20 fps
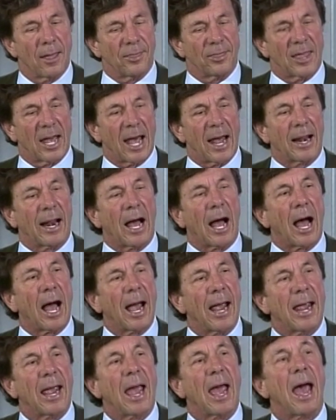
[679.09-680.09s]
that
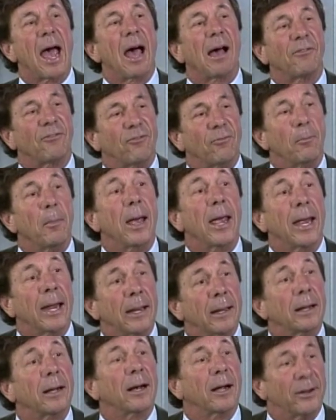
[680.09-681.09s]
I have
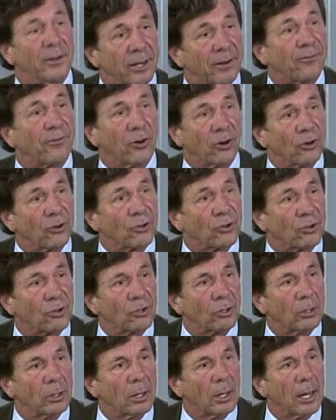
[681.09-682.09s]
made a difference.